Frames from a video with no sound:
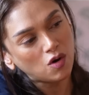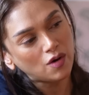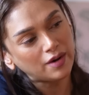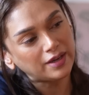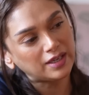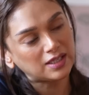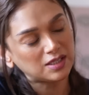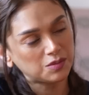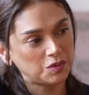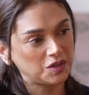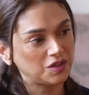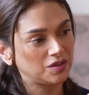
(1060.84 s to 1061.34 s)

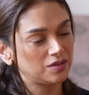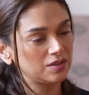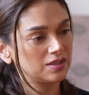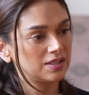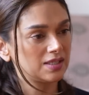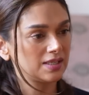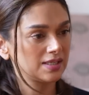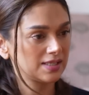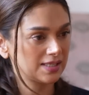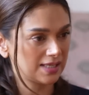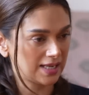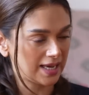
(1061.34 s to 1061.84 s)
more
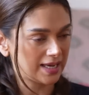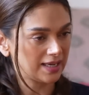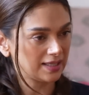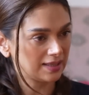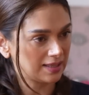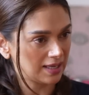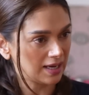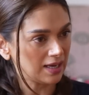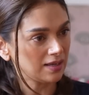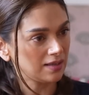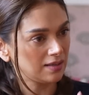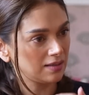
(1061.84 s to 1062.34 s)
experiences
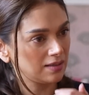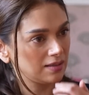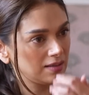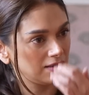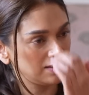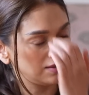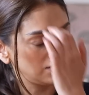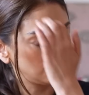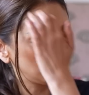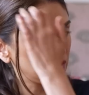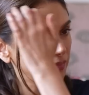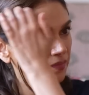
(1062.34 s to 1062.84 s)
like that,
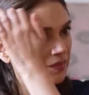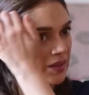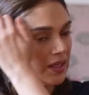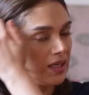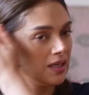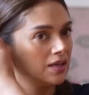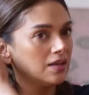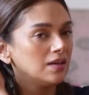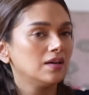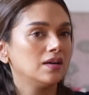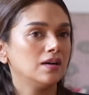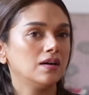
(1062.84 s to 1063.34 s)
you know.
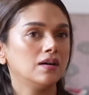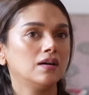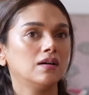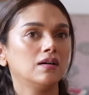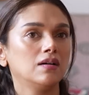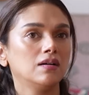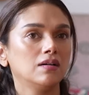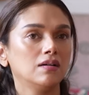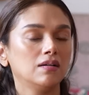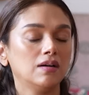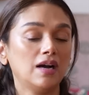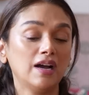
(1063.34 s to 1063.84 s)

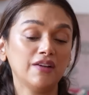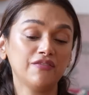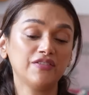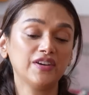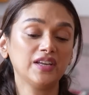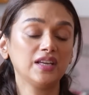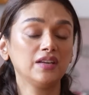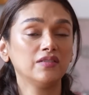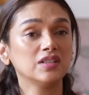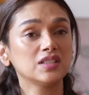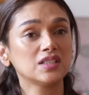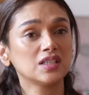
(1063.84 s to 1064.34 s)
Uh, I
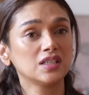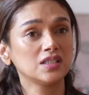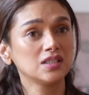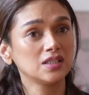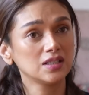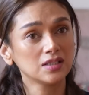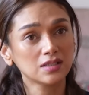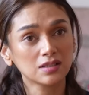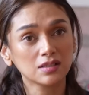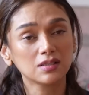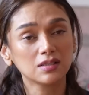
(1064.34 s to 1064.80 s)
find even Sanjay